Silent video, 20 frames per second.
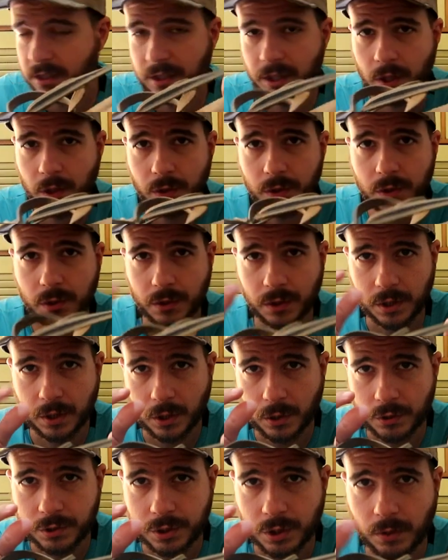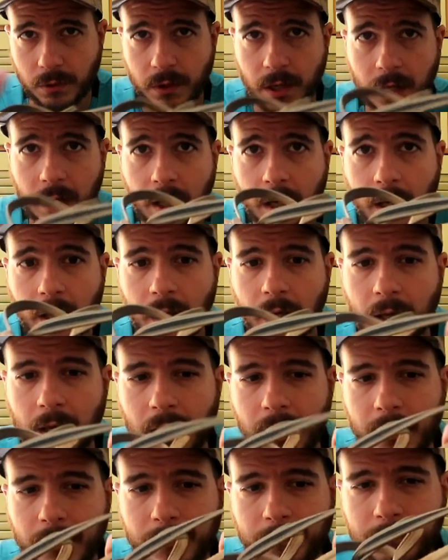the Xeros with no sole,
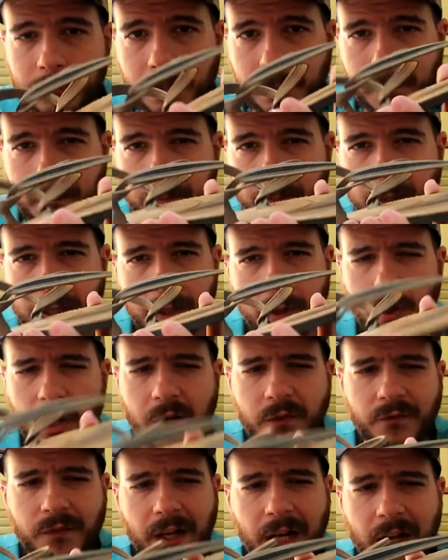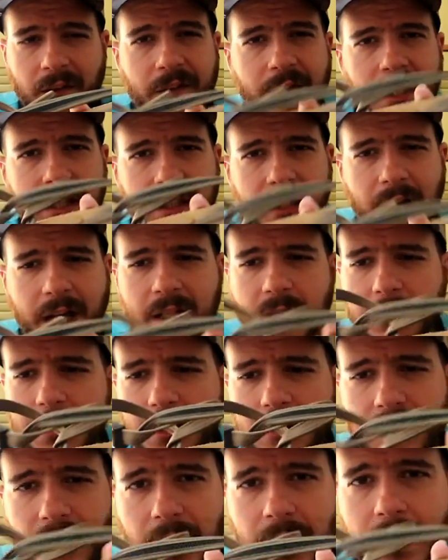but you can feel everything. Trust me,
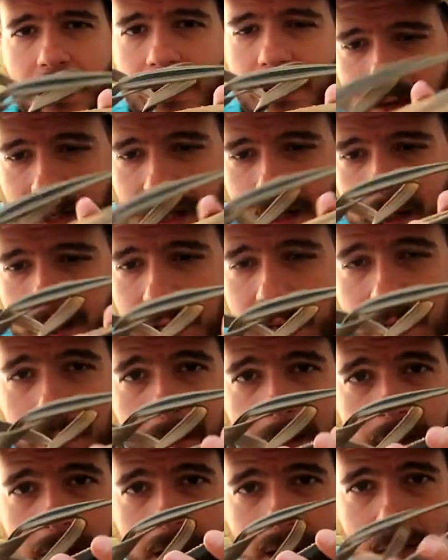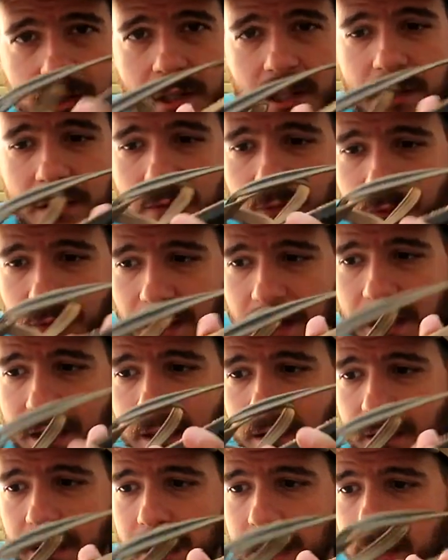it's fine. It's freaking great, man. It's just
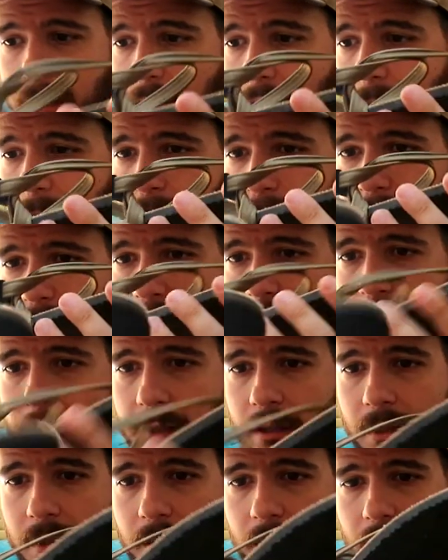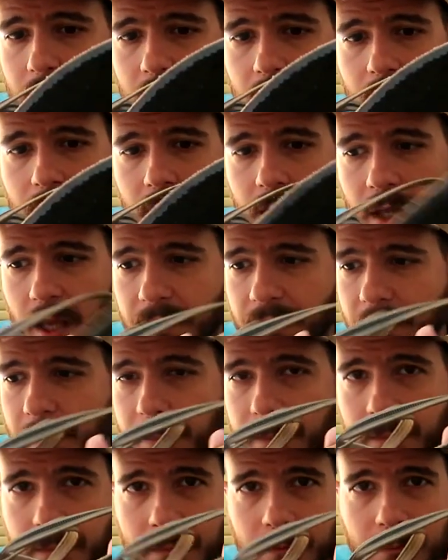freaking great. Just get
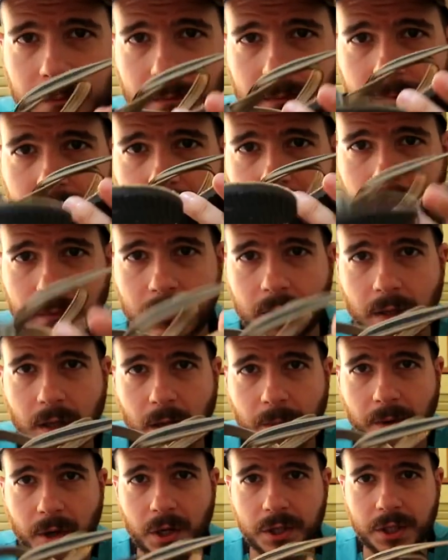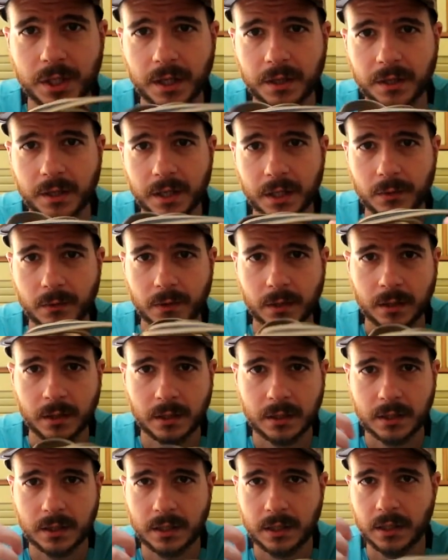them. I'm gonna see you in the next one.
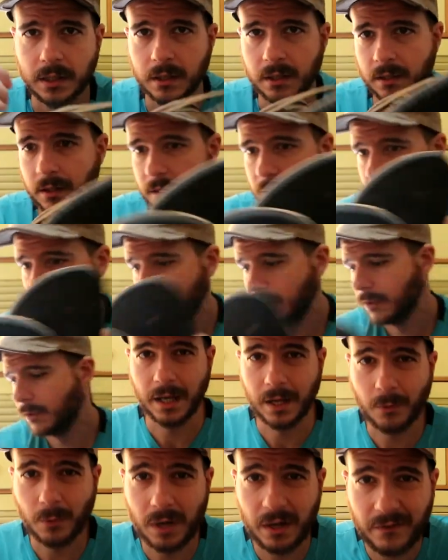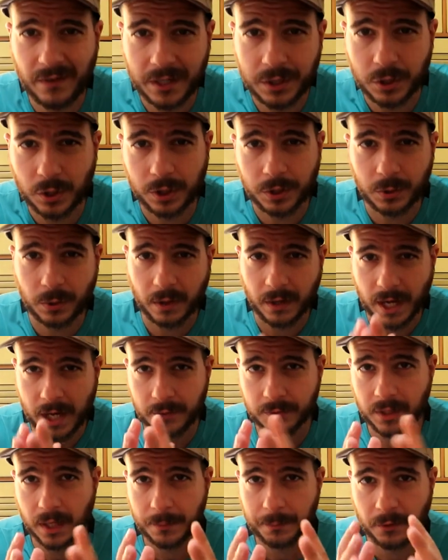See you. I will eventually do a
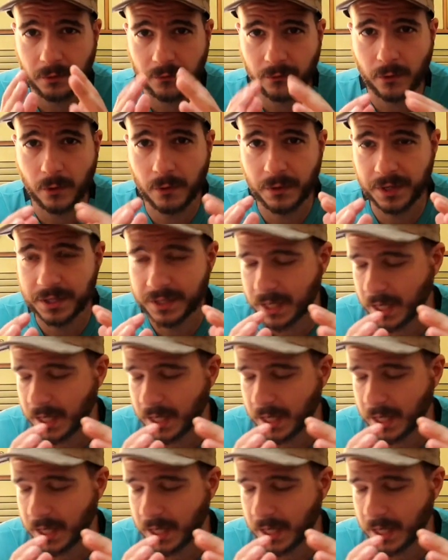roundup of all the